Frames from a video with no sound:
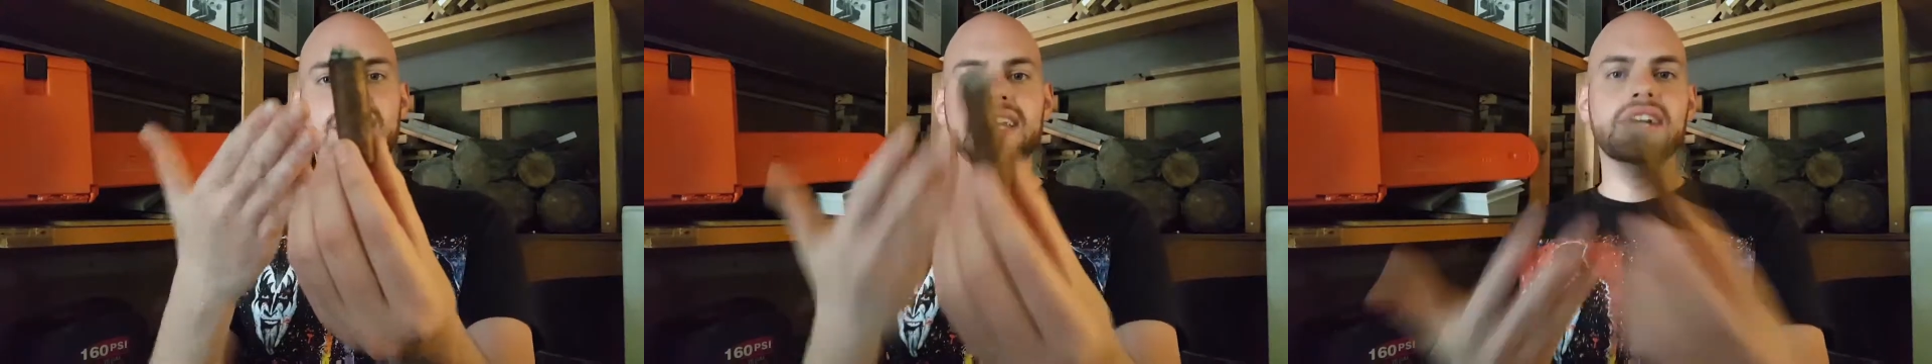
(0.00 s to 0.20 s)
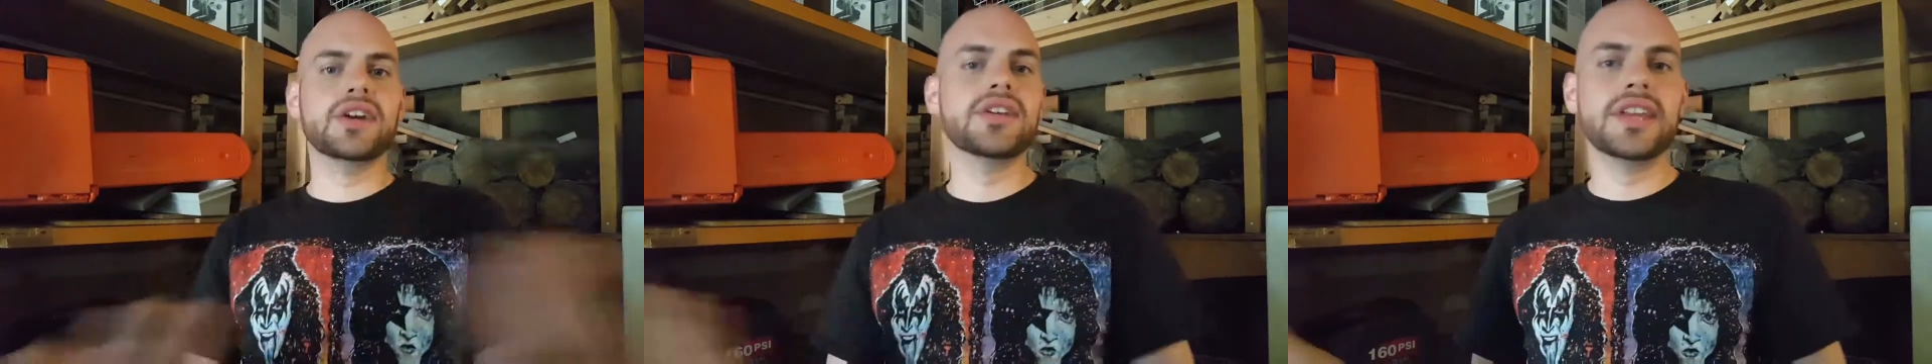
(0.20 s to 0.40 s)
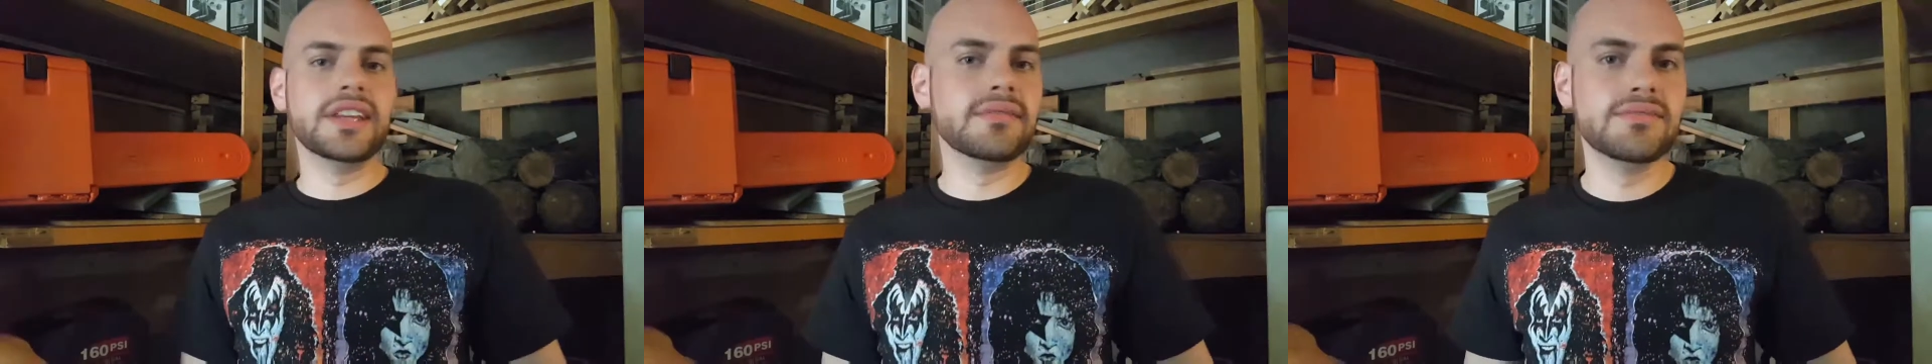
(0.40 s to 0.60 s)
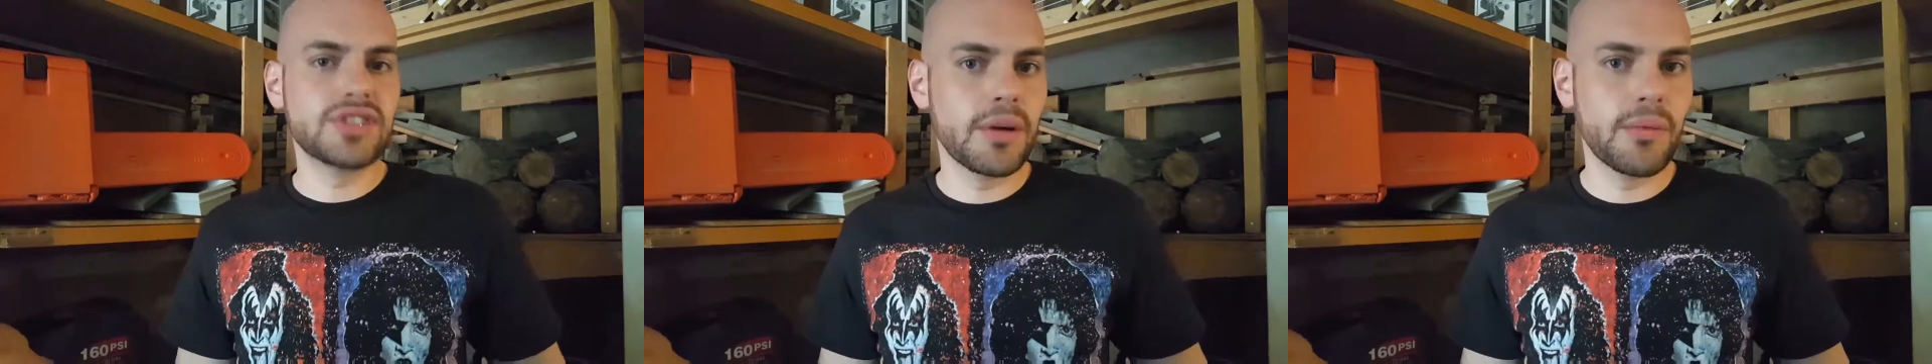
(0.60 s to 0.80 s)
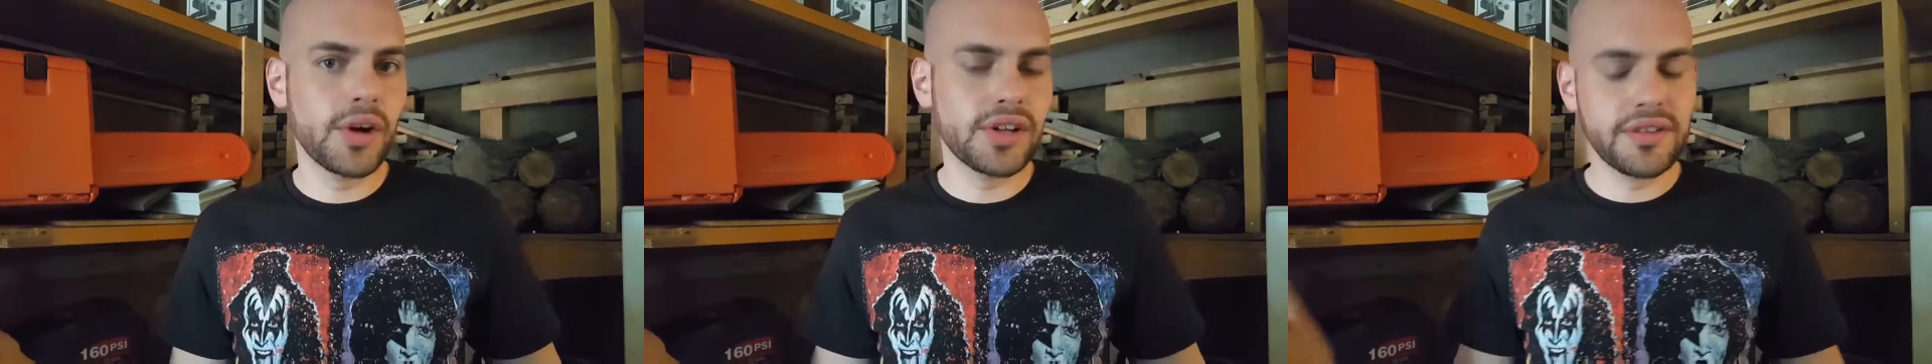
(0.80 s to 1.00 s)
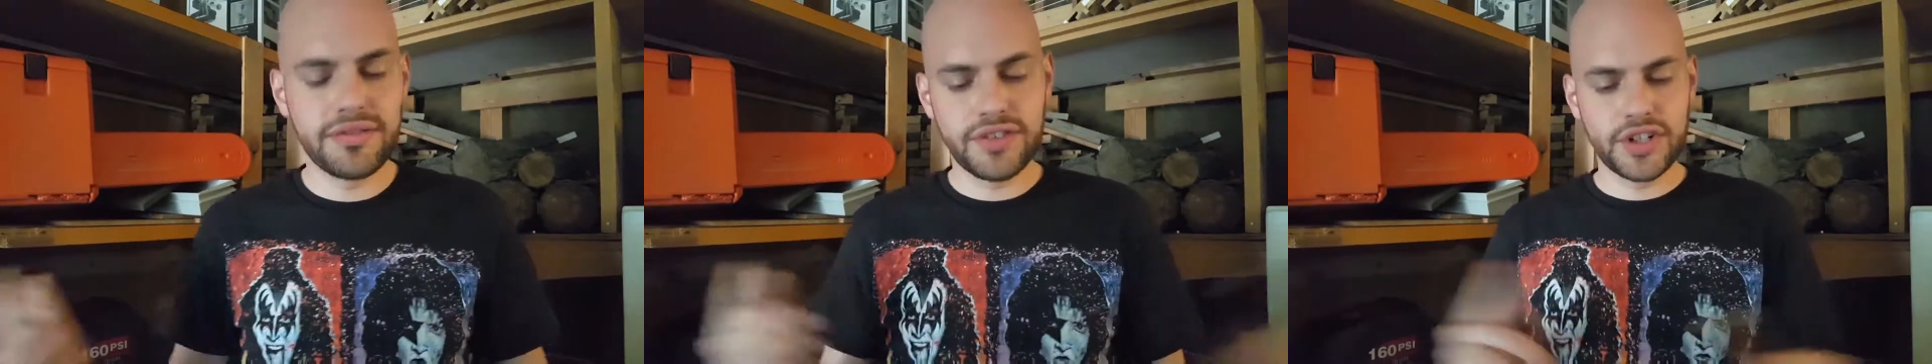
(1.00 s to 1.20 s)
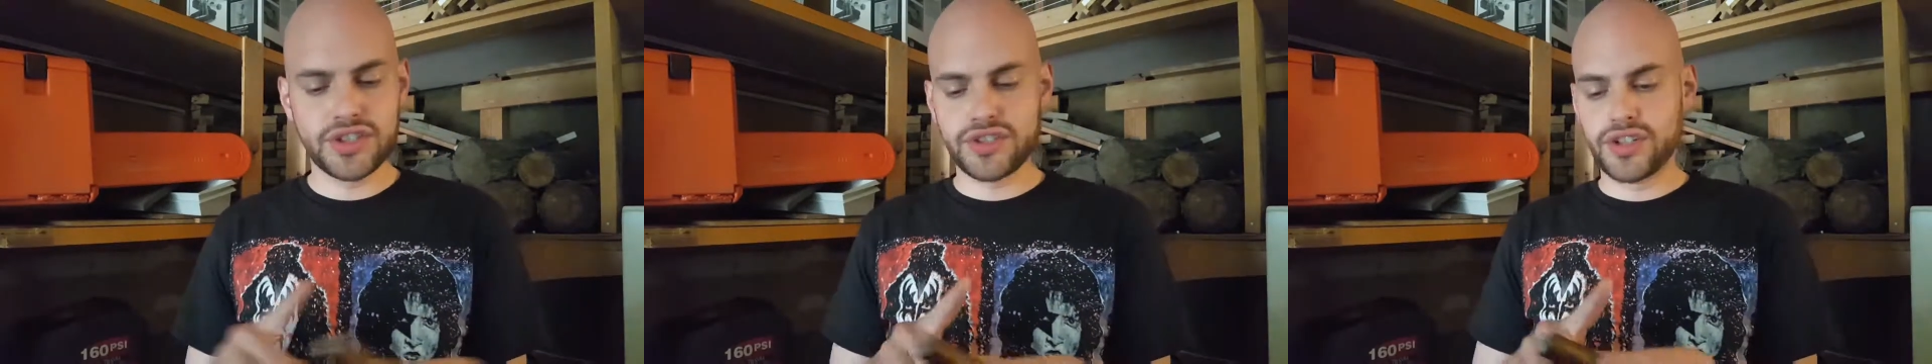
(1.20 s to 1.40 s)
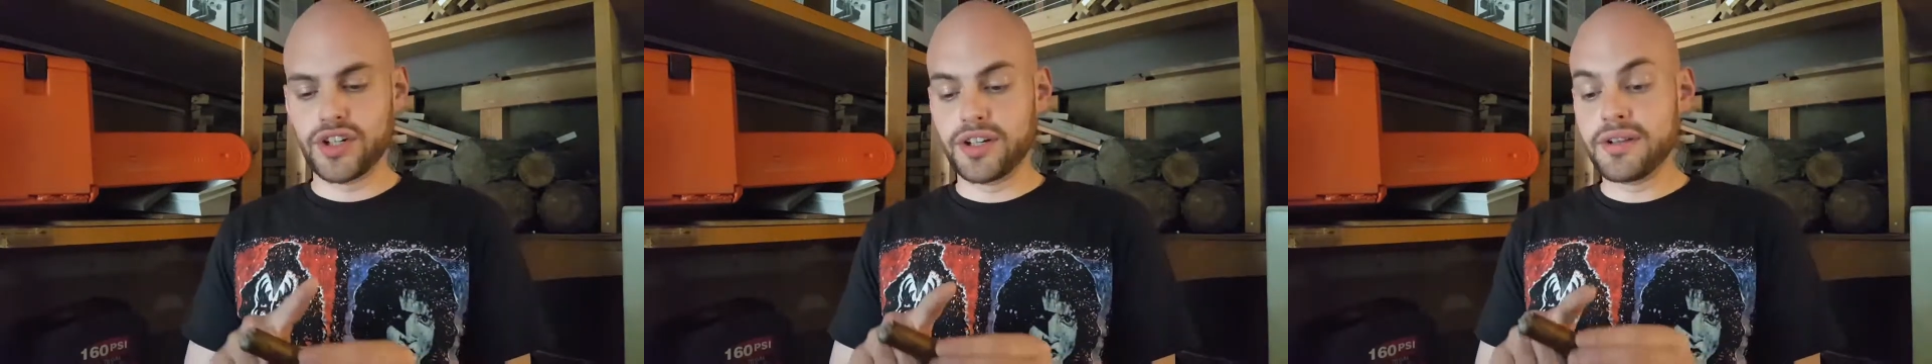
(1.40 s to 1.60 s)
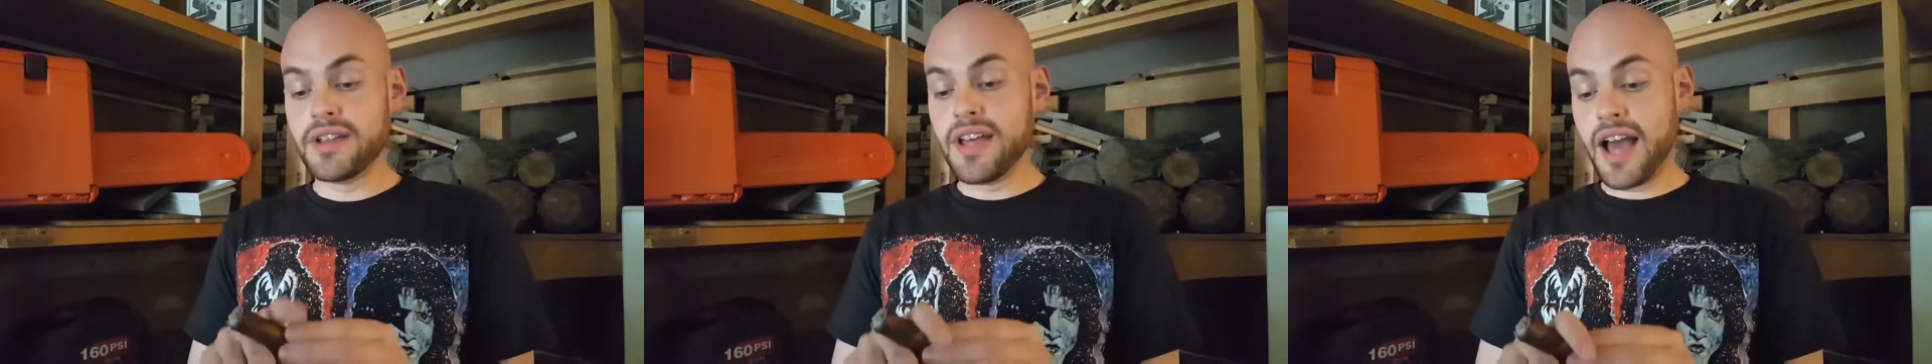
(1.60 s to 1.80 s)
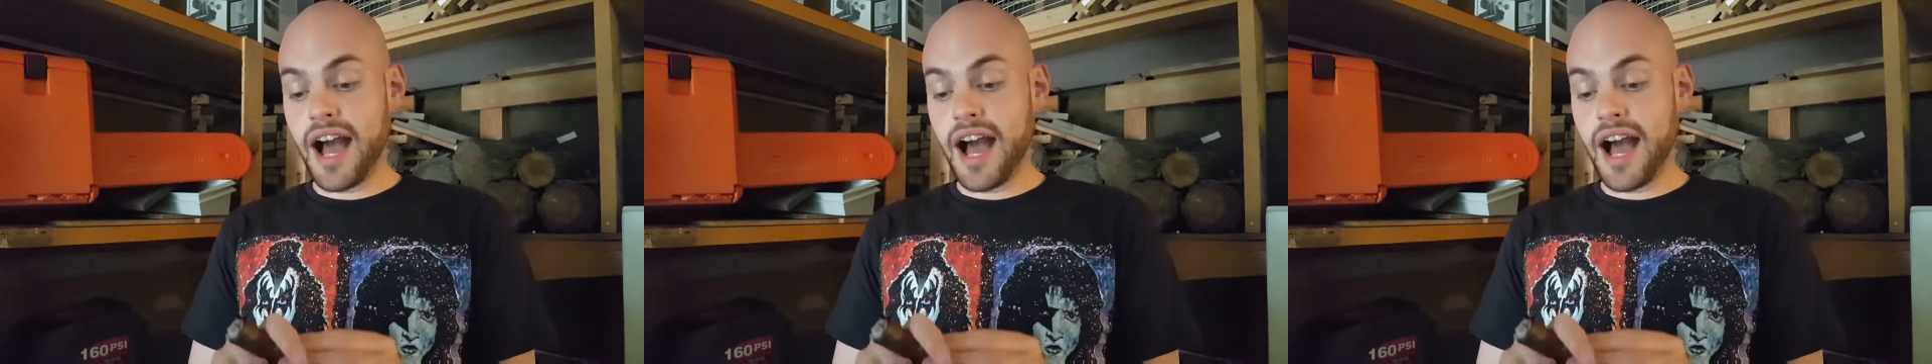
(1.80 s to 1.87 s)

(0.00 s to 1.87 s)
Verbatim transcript: here than somewhere in the first third.